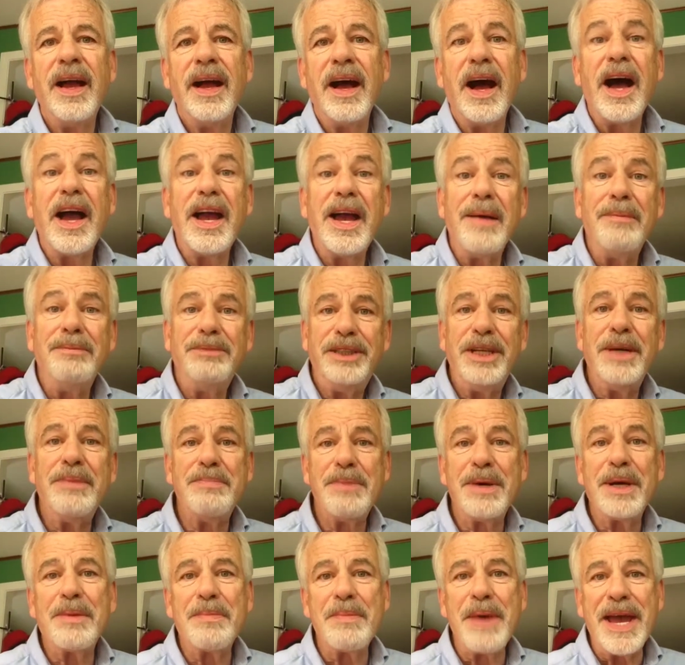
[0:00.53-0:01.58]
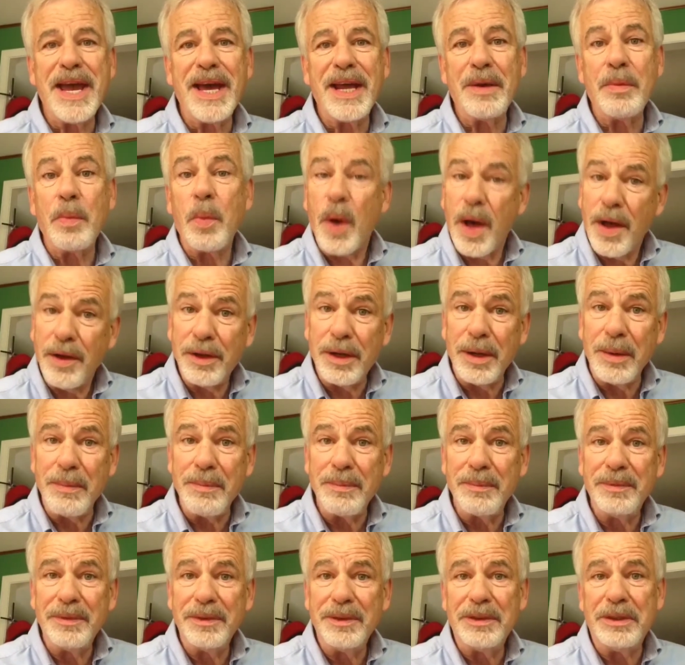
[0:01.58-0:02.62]
Hi, I'm Tim McMahon. Welcome
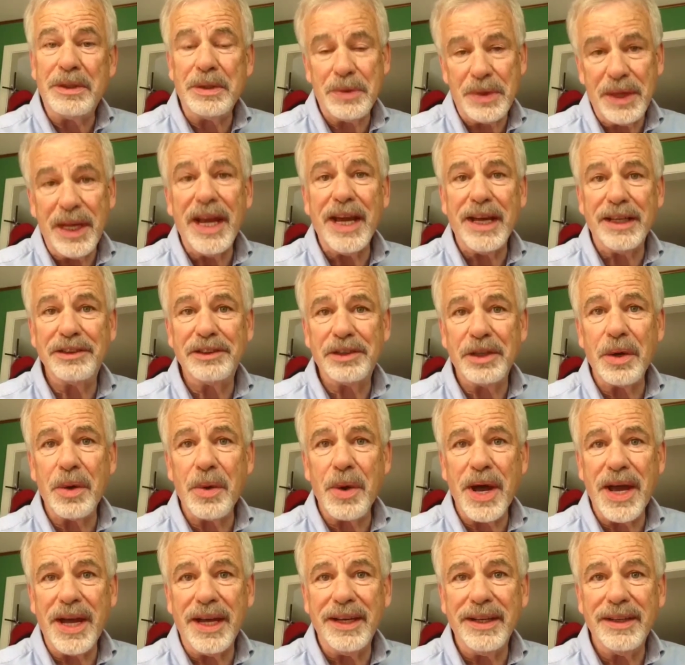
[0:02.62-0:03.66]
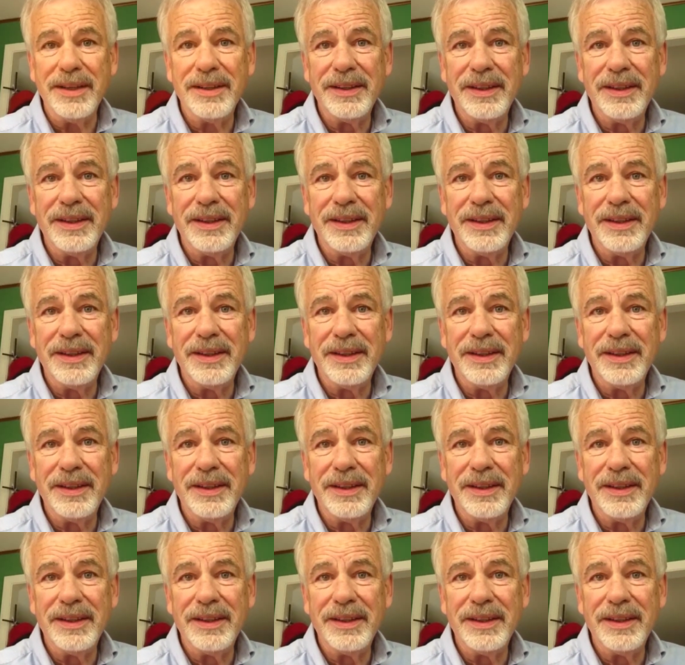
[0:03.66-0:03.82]
to the SOA.